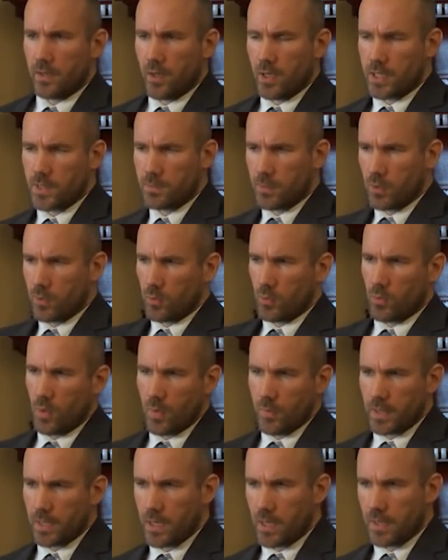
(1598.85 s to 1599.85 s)
hospital
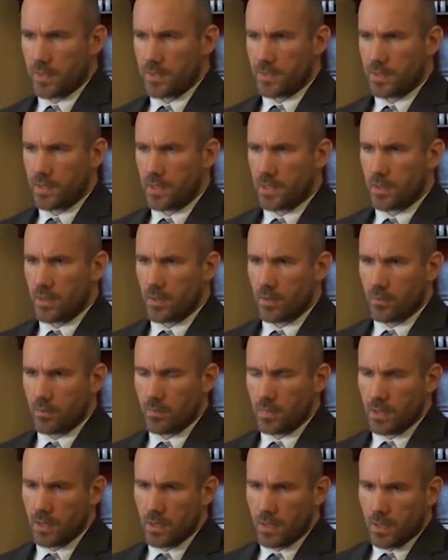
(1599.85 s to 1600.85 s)
where we can't see them.